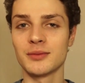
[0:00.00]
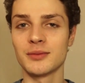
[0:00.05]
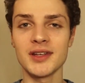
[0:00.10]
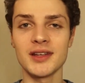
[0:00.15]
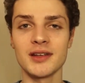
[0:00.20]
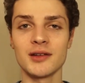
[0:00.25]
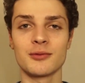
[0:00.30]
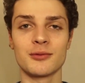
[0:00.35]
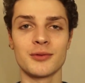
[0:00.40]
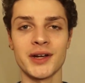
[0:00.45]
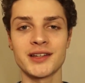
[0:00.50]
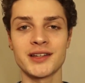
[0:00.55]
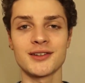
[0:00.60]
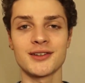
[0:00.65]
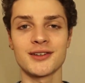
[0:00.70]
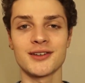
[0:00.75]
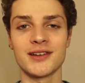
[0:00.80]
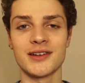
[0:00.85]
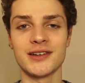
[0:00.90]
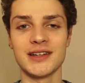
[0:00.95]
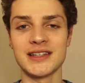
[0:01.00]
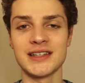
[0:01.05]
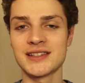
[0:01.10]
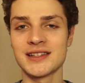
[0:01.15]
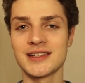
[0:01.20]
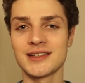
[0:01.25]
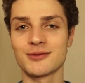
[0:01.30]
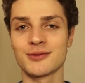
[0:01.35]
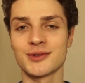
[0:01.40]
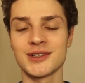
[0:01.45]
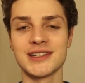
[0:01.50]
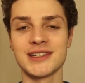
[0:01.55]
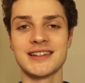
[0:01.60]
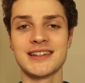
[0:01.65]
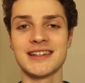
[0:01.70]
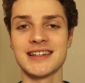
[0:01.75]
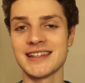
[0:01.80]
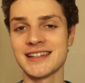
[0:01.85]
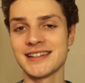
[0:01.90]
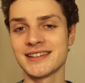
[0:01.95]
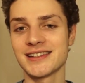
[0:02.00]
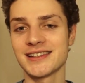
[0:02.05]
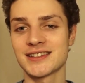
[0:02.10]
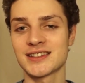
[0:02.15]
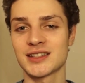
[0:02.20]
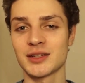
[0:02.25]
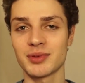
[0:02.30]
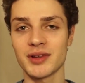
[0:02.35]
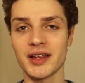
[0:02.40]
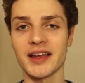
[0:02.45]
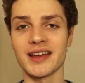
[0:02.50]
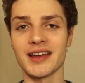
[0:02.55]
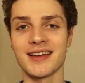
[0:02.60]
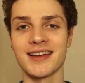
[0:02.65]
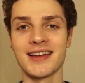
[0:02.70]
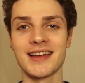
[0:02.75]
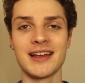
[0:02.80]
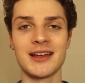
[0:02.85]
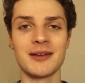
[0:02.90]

to me, Richter isn't really the easiest to play,